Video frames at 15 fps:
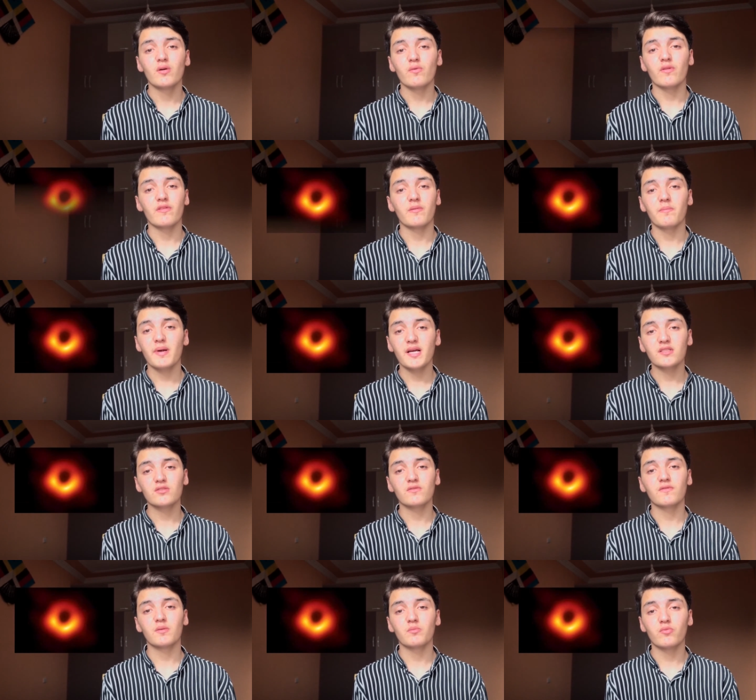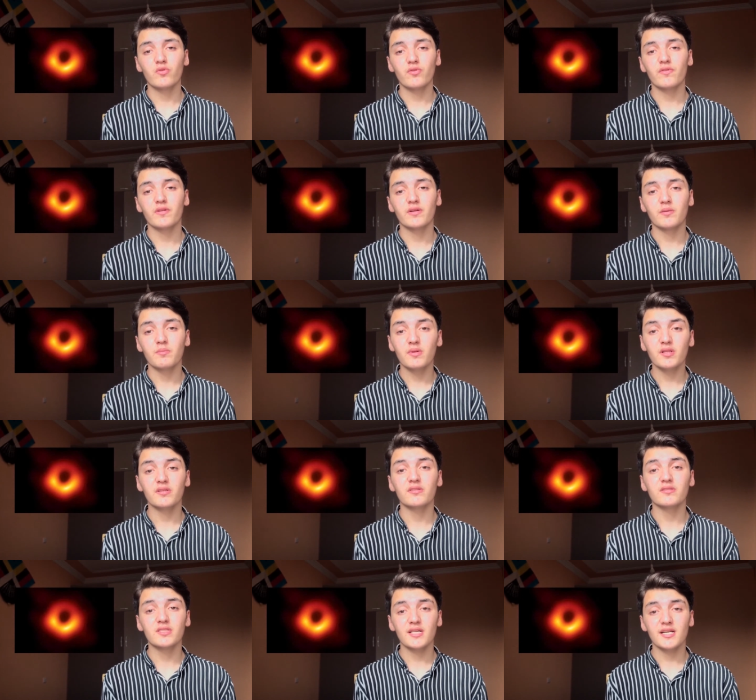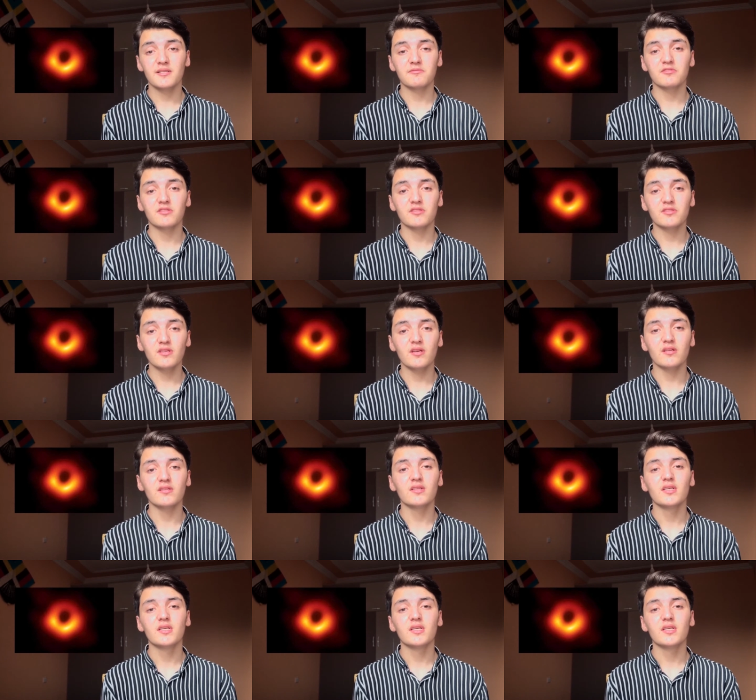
with a mass of more than a million times the sun,